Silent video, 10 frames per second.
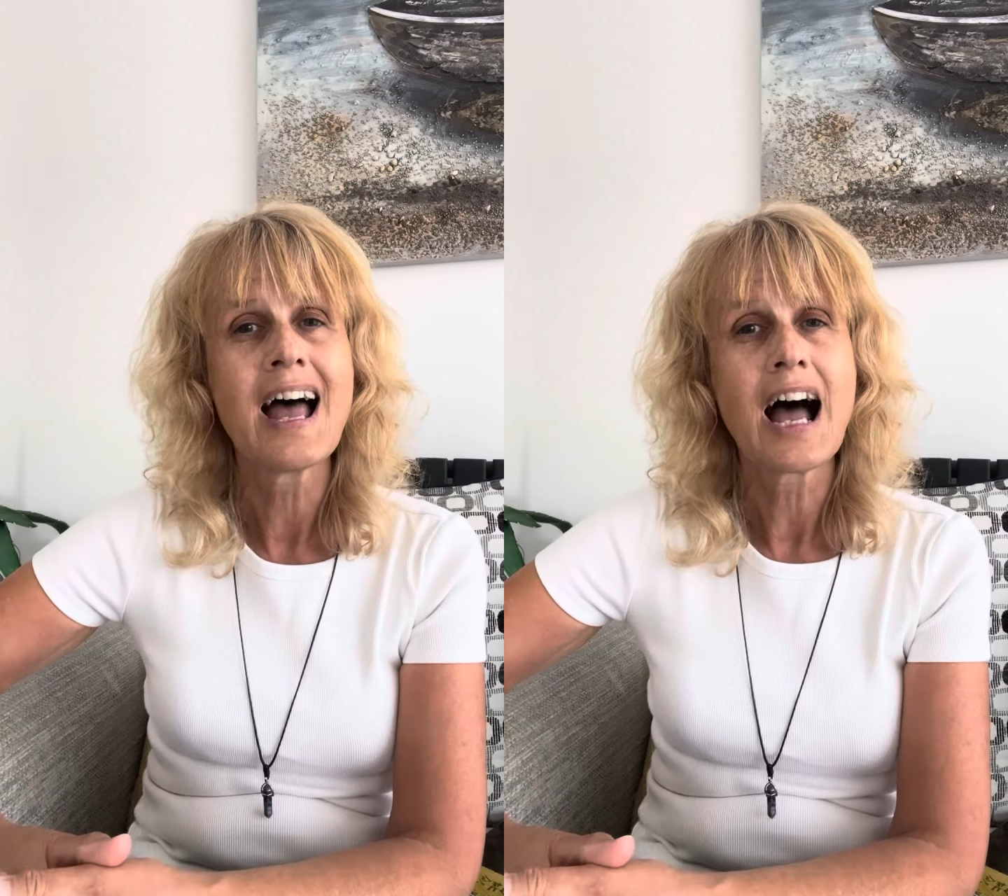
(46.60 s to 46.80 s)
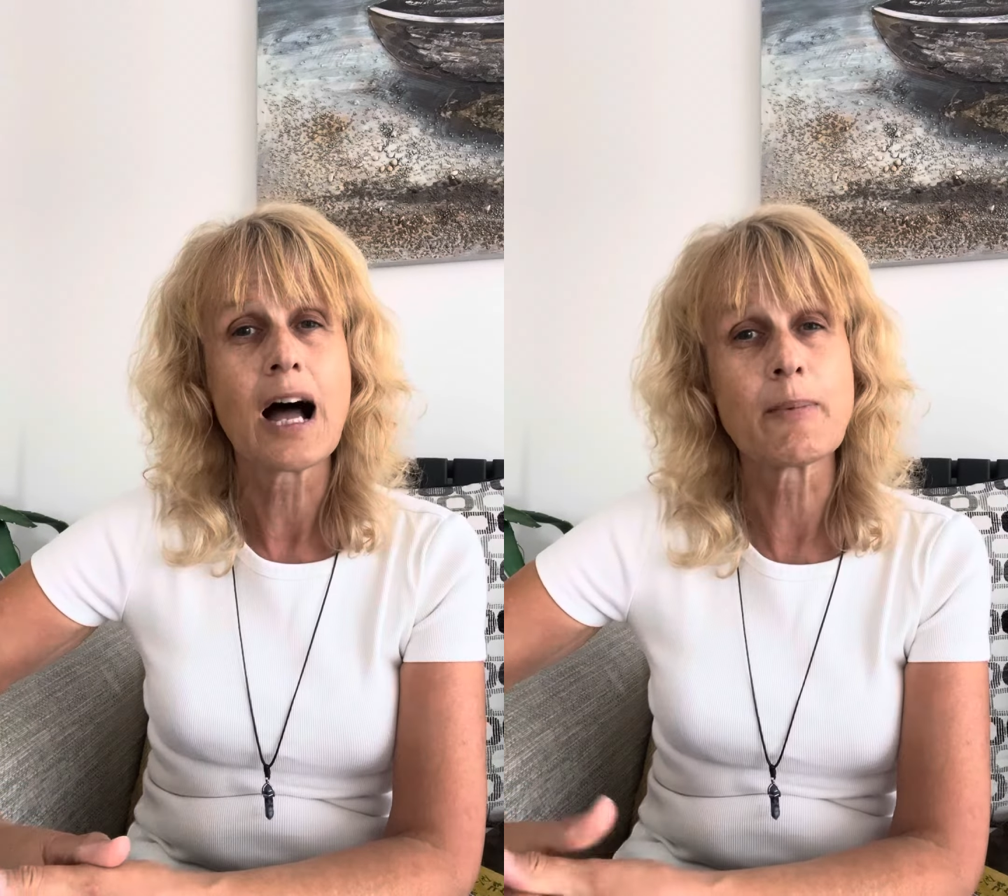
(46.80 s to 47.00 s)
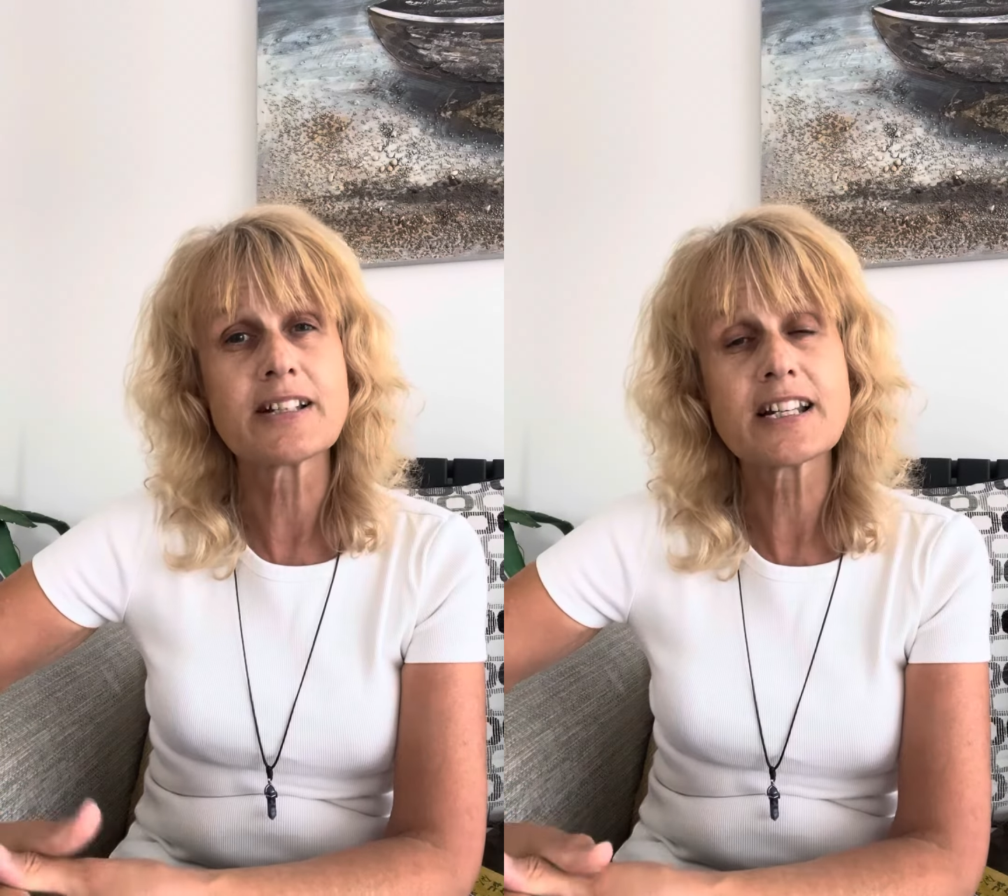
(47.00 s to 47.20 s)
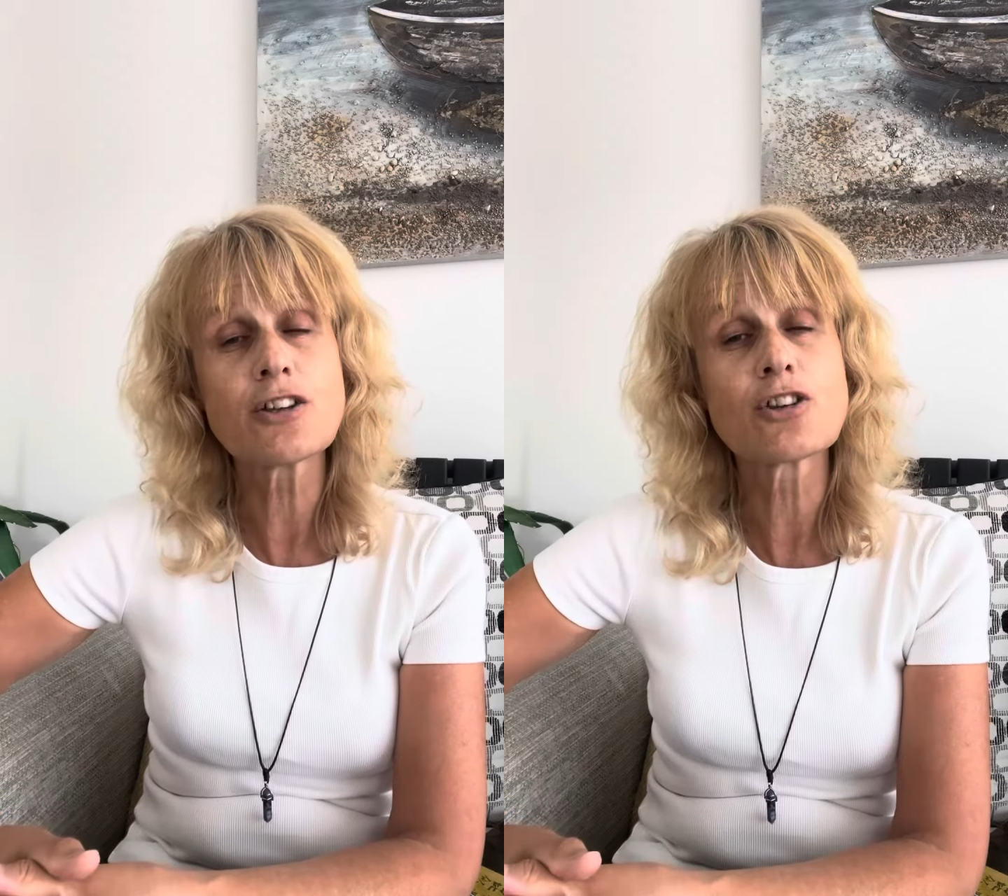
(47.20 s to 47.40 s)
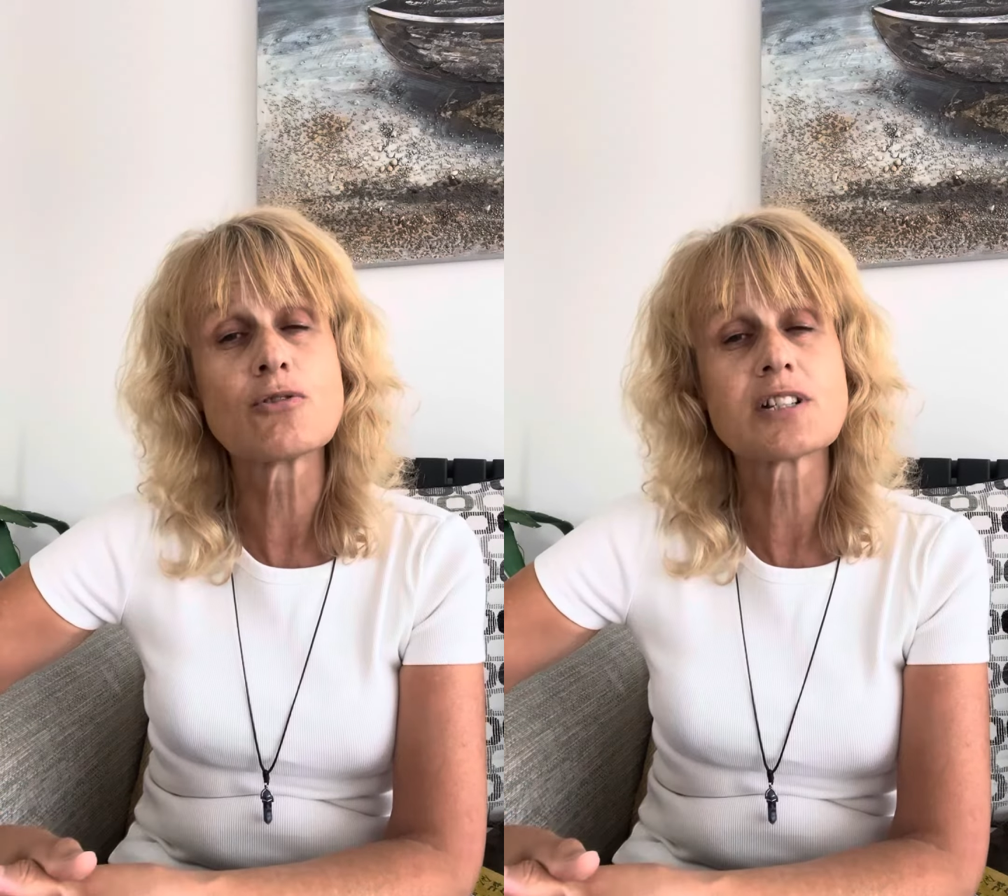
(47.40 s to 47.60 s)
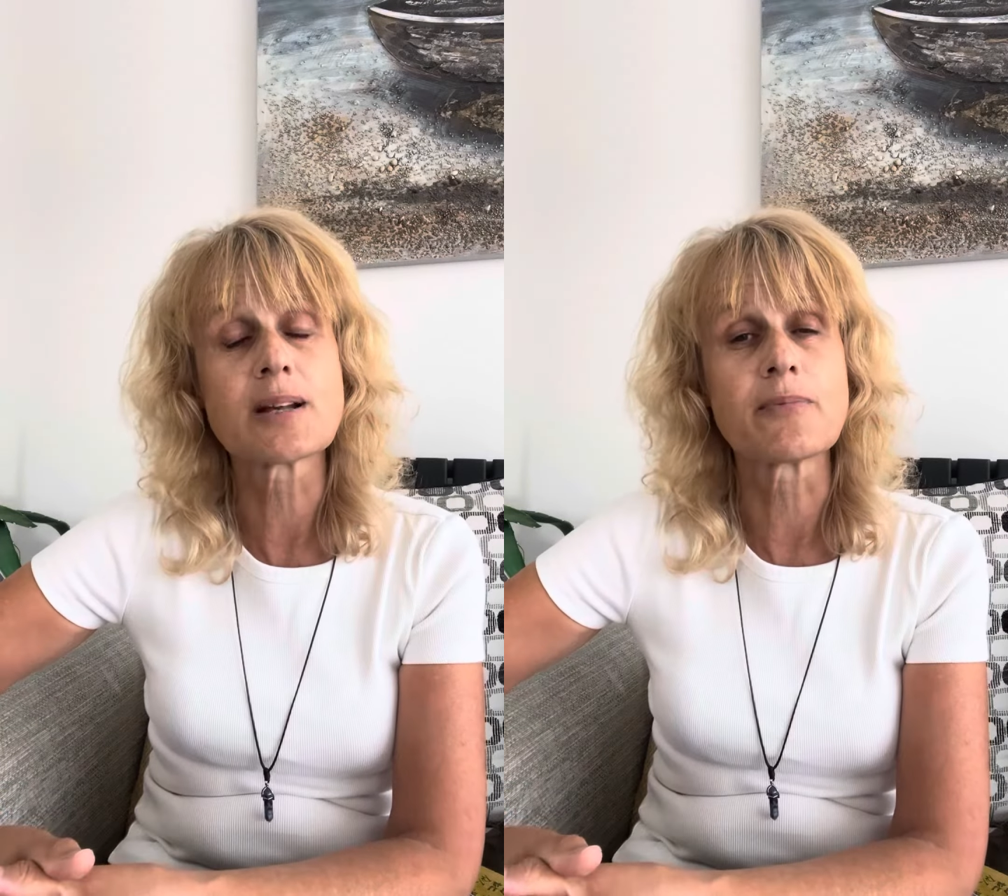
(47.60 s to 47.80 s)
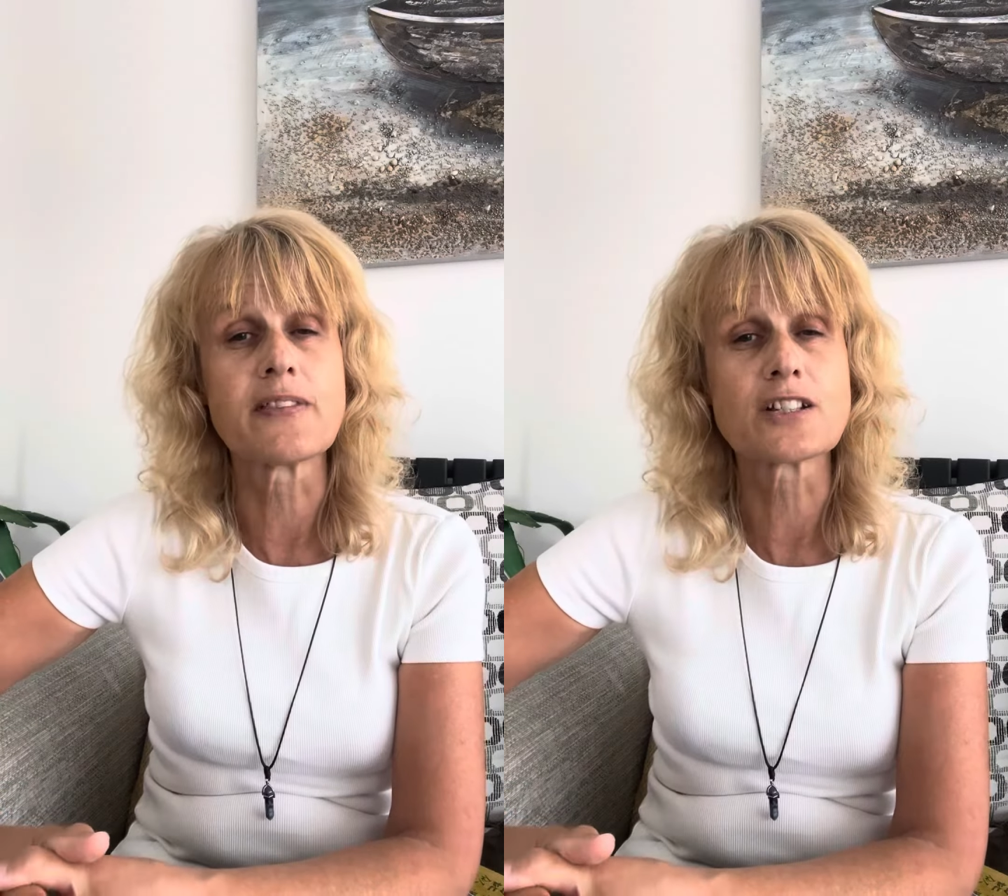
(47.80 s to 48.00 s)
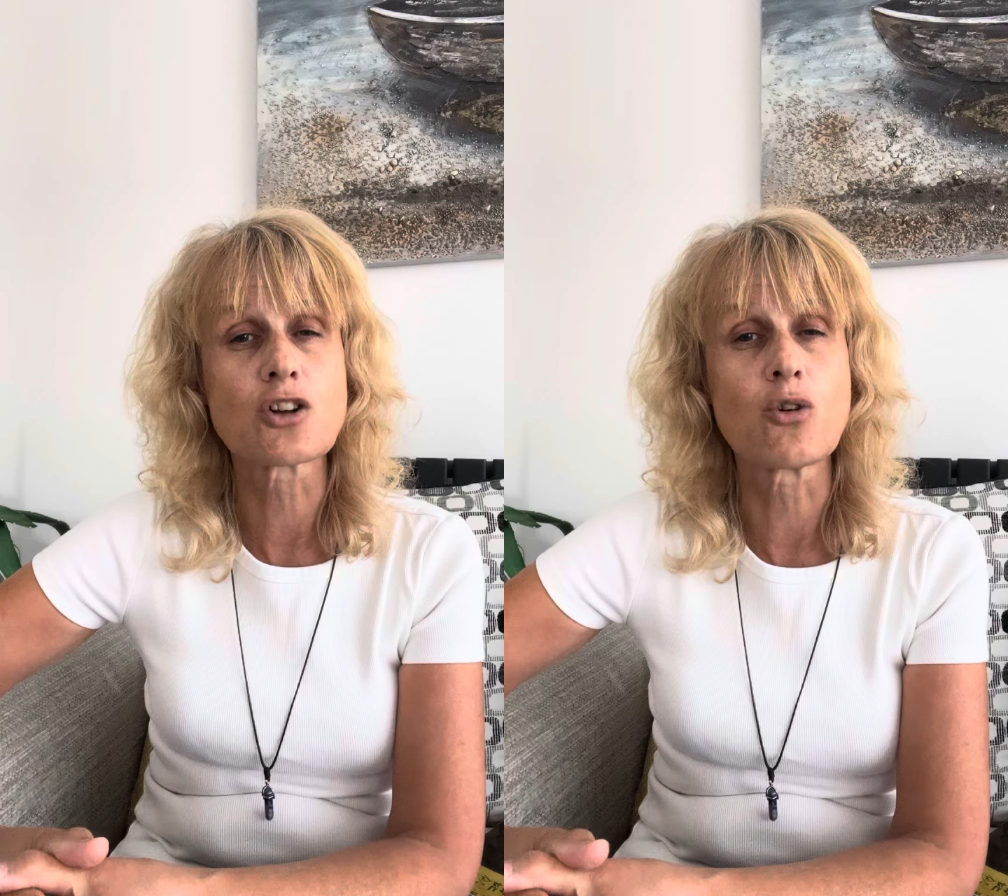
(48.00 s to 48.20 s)
And we did it through something
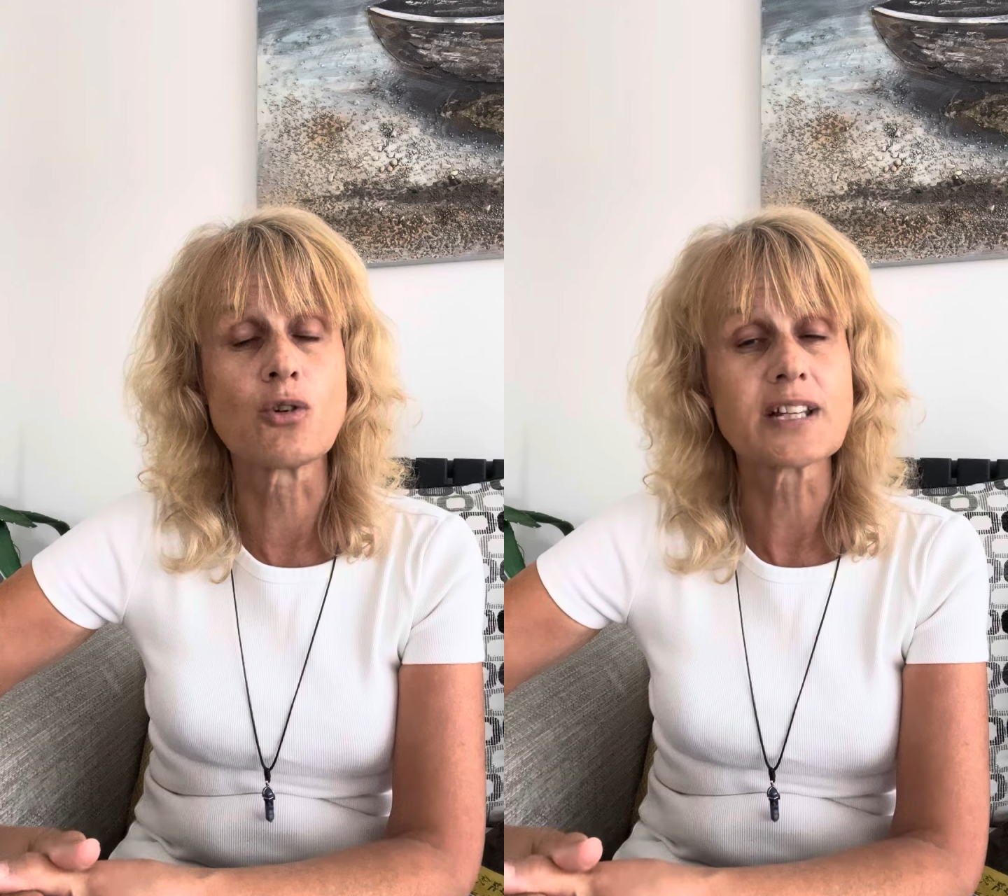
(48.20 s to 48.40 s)
that's called